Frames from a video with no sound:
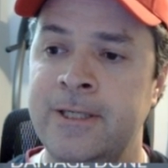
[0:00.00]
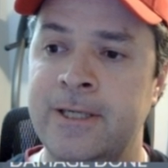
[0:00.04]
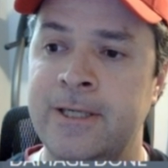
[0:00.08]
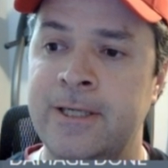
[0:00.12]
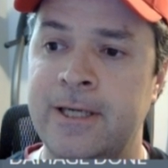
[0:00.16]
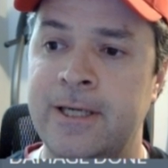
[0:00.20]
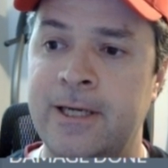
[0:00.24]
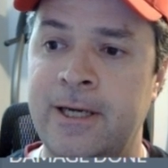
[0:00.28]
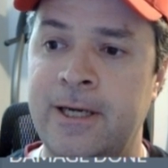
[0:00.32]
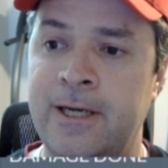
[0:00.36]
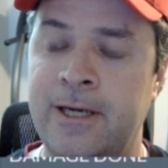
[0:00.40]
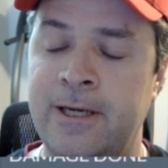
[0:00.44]

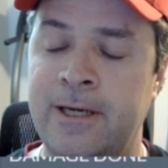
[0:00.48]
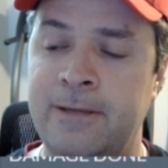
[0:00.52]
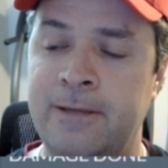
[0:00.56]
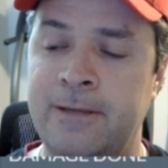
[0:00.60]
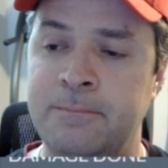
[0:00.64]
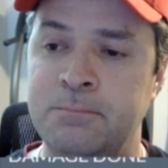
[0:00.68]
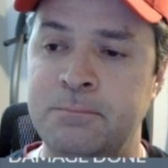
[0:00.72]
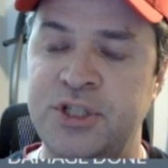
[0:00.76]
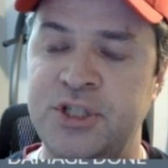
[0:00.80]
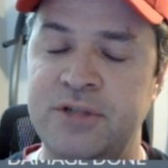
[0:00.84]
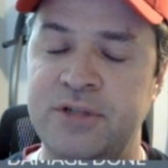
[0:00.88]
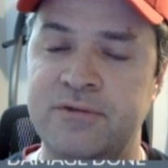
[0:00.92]

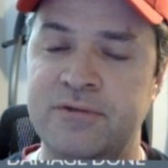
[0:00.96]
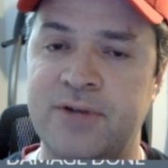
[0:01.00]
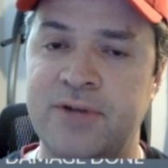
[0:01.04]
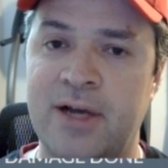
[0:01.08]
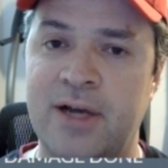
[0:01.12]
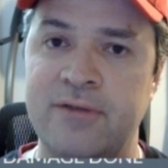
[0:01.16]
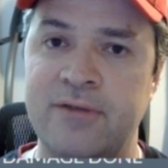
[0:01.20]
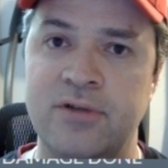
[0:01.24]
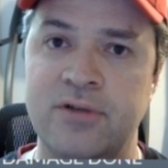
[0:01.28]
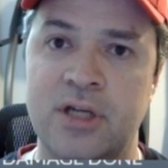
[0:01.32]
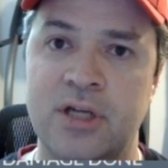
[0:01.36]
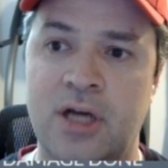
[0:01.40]

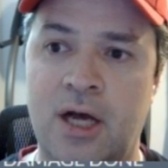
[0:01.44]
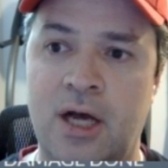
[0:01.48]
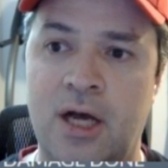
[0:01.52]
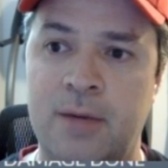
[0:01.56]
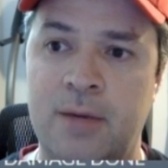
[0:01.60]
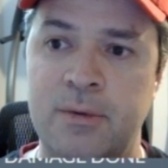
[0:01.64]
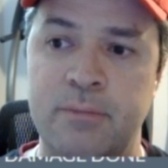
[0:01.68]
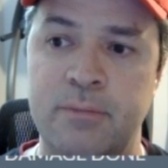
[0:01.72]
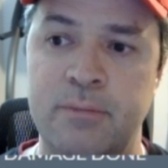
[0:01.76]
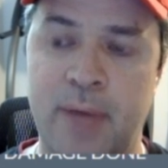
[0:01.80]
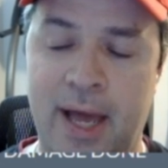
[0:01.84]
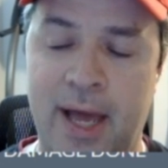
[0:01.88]
G5
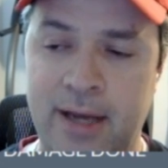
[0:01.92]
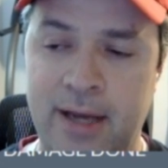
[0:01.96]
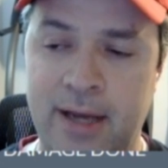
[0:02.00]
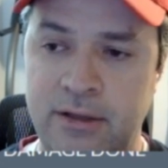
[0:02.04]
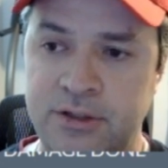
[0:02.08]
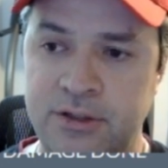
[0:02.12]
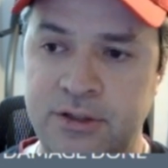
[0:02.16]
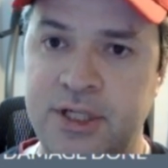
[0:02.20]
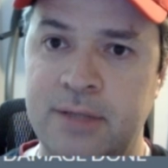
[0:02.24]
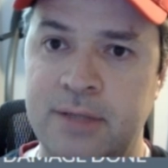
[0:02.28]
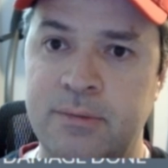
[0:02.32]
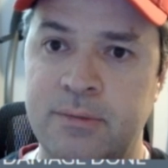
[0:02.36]
uncommon
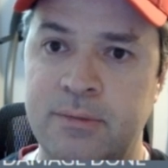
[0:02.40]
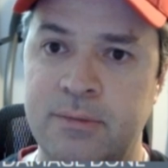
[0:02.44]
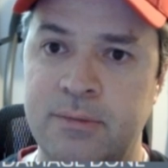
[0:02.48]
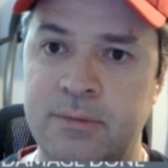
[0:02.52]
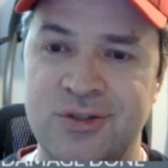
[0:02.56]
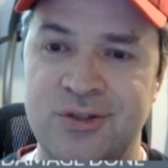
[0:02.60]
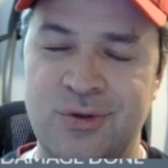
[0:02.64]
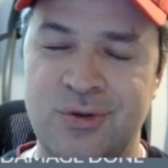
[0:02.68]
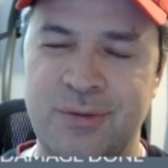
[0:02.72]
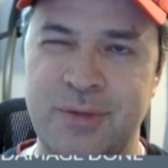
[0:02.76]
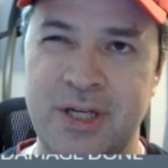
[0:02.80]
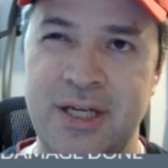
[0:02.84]
battleship, and
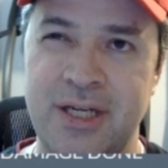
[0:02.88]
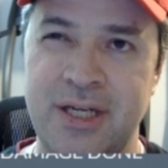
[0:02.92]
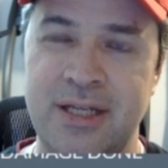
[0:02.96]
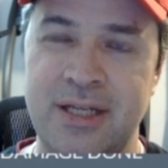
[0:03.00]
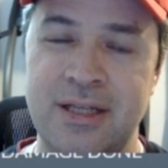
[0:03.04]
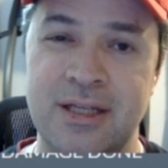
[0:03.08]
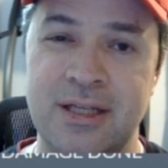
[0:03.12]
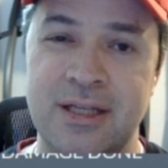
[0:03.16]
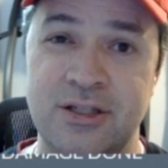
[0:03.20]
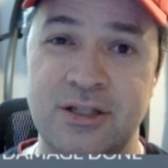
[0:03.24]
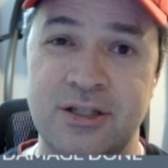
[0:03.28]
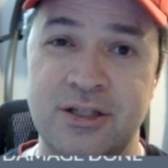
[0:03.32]
so I'm
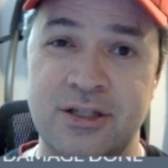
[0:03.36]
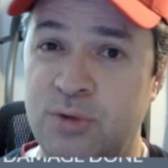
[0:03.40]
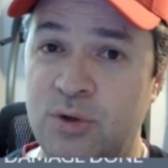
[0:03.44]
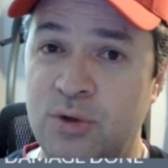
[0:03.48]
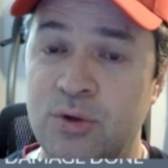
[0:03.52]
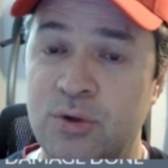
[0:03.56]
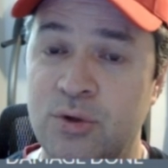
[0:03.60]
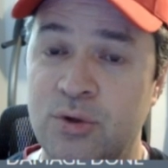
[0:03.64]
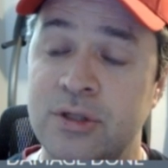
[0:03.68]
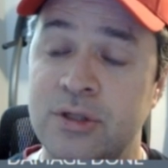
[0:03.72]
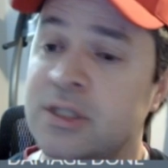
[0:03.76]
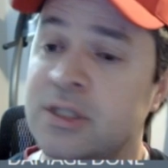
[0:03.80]
hitting the
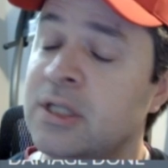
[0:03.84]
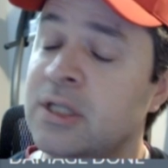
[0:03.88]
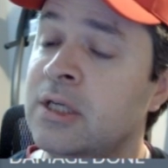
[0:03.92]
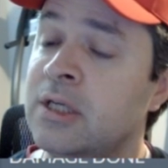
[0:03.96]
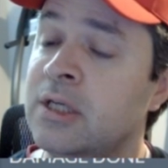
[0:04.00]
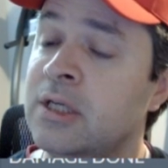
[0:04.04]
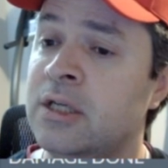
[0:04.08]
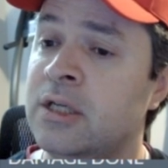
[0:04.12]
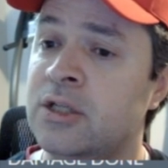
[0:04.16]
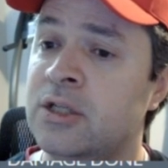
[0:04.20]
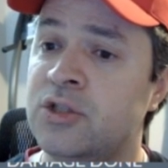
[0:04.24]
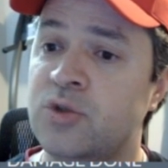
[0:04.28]
explorers.
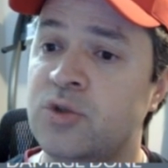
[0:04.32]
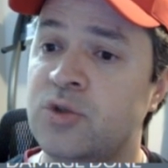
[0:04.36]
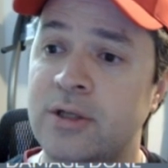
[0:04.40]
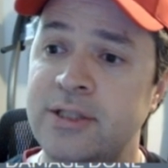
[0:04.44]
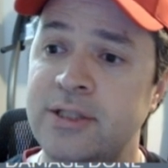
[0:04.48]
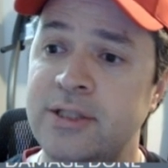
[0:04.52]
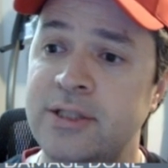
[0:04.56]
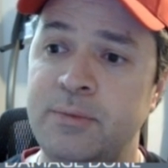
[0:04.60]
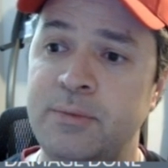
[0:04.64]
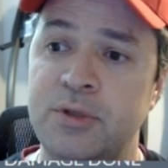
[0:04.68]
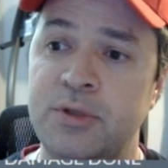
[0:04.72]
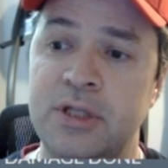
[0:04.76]
So
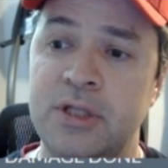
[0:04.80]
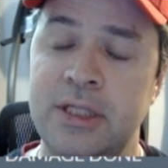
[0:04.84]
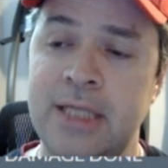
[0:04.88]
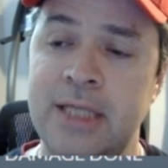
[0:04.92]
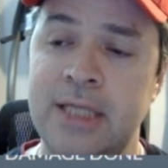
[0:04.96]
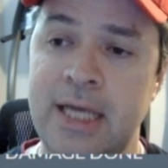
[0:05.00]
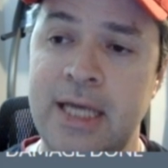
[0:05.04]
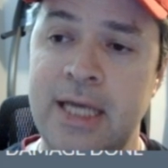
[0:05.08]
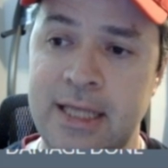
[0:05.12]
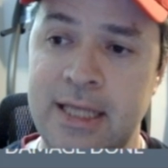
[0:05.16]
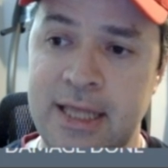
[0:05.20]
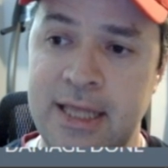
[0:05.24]
I'll typically
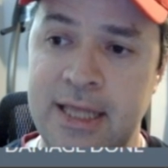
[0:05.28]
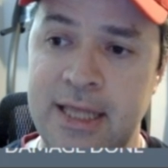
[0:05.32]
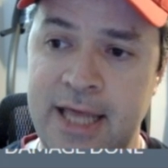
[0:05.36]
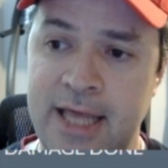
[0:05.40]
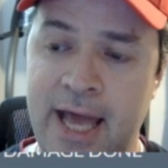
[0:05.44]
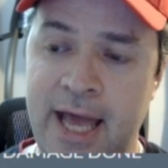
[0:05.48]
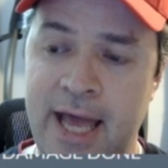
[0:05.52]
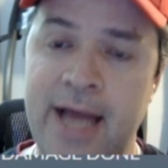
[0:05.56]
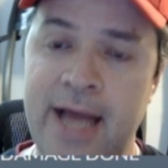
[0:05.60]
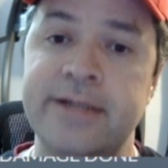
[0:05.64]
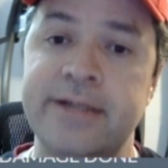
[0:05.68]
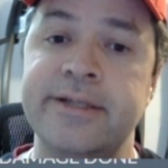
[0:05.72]
take
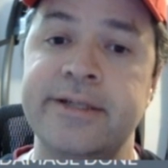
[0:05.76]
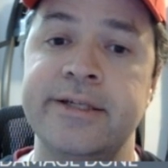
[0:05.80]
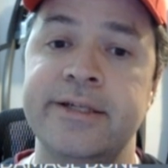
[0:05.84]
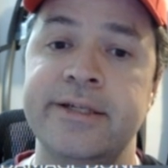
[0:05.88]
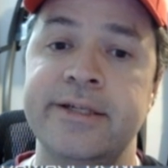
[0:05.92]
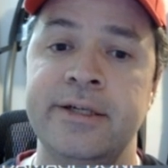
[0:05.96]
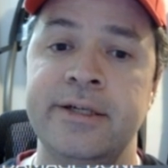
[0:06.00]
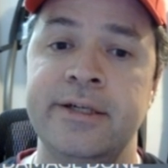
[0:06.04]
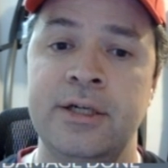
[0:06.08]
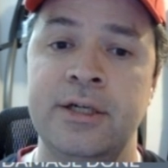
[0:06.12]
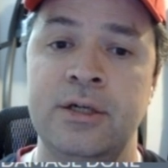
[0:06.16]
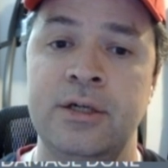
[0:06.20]

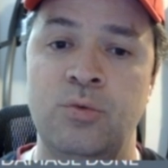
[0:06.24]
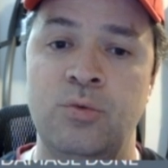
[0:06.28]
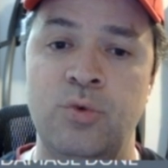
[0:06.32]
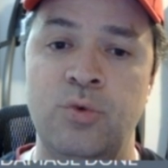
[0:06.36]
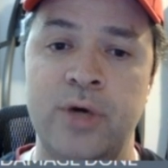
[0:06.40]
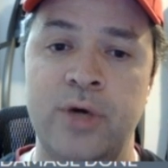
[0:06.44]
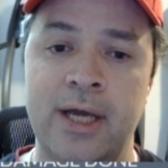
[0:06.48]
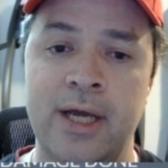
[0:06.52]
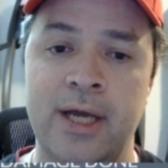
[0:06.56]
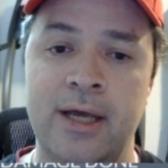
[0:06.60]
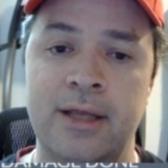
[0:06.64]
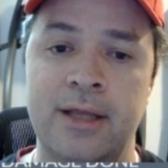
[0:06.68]
that
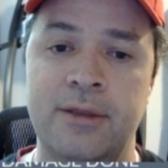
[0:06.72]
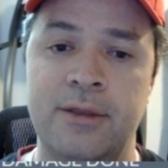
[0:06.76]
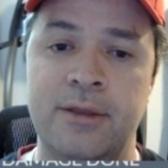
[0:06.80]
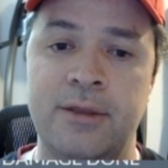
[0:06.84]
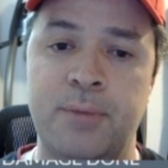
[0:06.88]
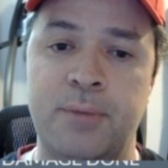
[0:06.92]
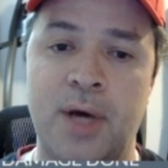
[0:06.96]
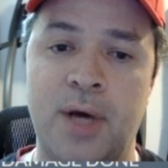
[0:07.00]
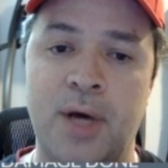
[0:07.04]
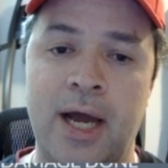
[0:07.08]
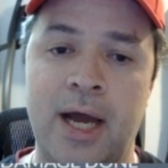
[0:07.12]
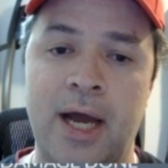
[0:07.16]

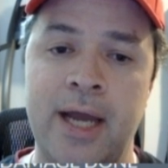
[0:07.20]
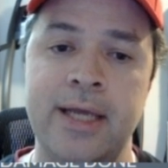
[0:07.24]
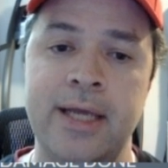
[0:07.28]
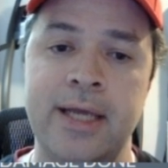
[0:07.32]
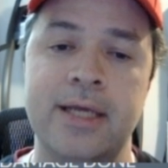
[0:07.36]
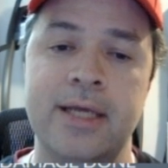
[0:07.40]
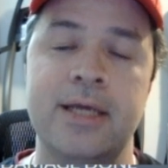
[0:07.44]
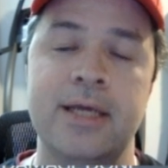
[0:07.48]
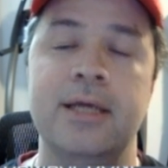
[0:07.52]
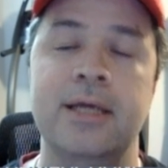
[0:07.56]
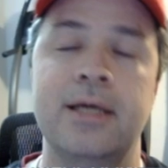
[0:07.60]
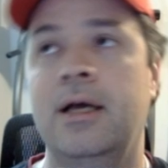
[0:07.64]
with
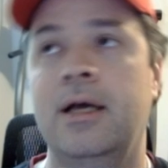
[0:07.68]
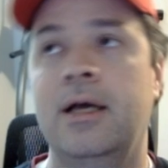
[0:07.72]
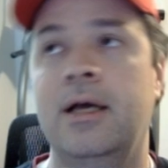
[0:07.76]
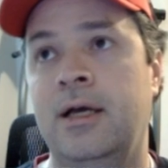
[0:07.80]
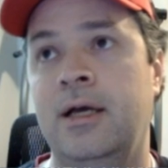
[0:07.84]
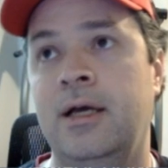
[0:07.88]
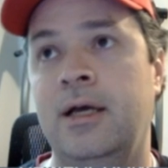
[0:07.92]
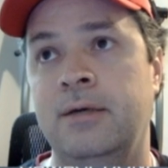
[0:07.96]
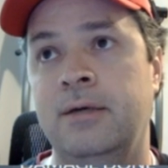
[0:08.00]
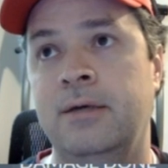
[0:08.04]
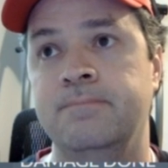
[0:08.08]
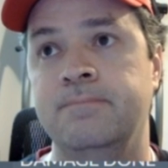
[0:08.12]
Pike,
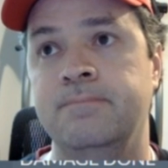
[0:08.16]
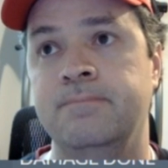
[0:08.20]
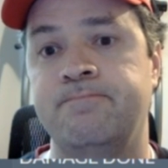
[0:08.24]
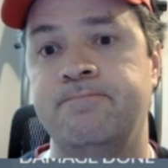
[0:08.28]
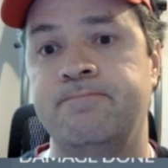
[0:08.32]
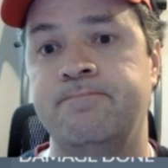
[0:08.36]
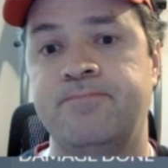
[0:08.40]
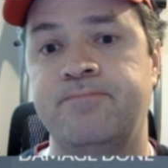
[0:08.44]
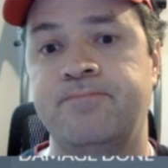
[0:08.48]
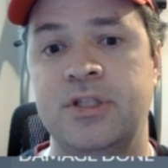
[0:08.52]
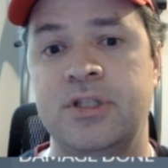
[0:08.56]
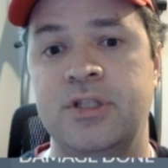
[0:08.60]

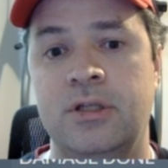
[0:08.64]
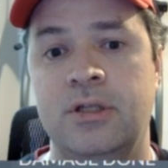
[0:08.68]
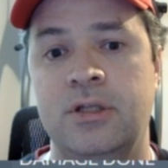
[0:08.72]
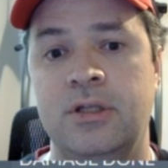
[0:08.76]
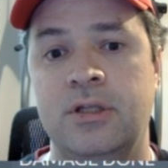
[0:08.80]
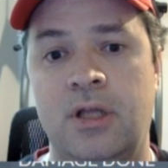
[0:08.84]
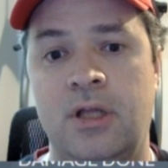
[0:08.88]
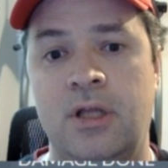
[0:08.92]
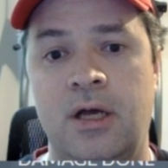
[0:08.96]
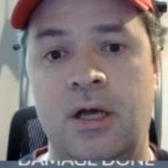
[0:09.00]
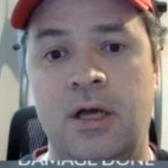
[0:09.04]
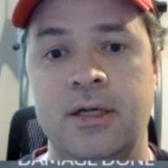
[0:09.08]

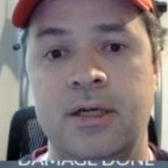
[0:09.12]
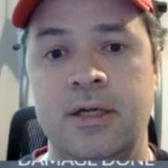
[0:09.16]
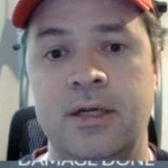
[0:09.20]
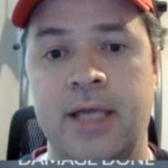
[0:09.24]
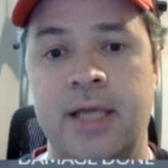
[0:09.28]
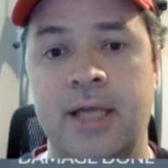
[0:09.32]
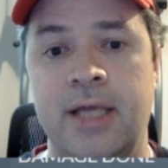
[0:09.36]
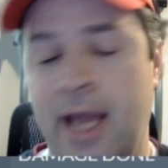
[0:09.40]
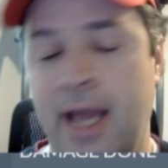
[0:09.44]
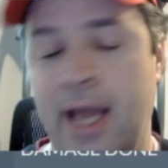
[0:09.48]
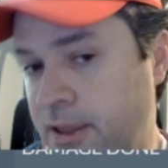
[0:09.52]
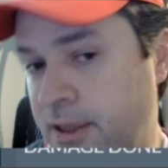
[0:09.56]
Talon,
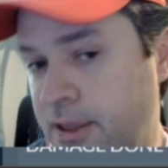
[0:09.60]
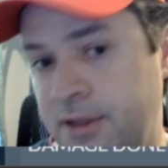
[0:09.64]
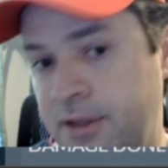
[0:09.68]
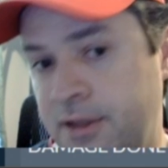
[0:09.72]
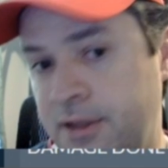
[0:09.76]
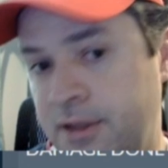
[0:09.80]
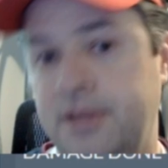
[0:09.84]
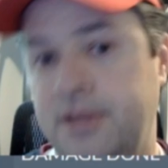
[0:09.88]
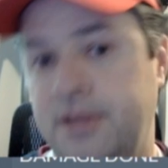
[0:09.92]
Calf.